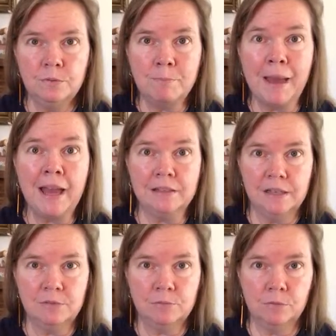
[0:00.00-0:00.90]
matte,
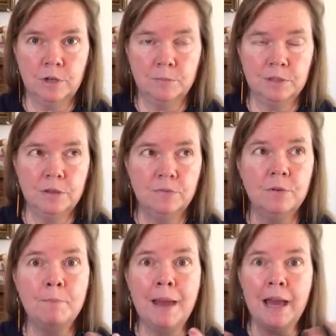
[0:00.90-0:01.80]
that's what word I'm looking
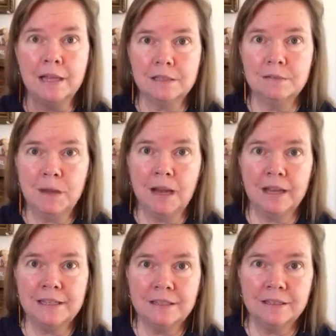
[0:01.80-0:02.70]
for, matte,
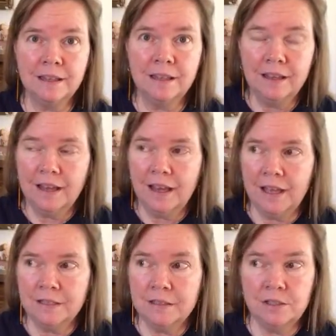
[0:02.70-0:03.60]
behind it.
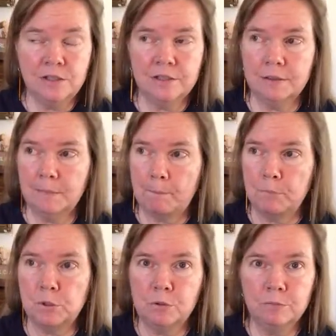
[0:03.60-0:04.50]
And it just
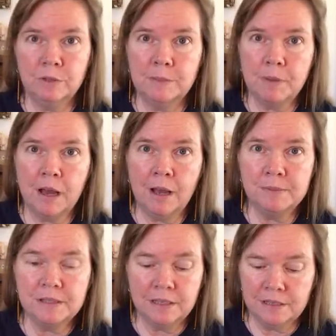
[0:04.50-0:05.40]
really
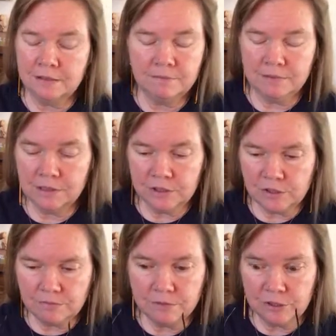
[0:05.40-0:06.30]
pops and
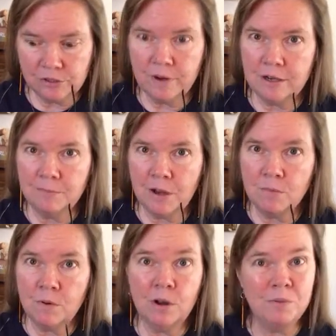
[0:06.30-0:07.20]
looks great on my
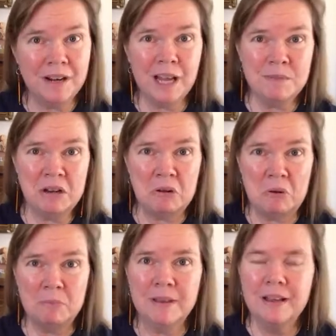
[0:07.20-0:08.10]
wall when I'm at home.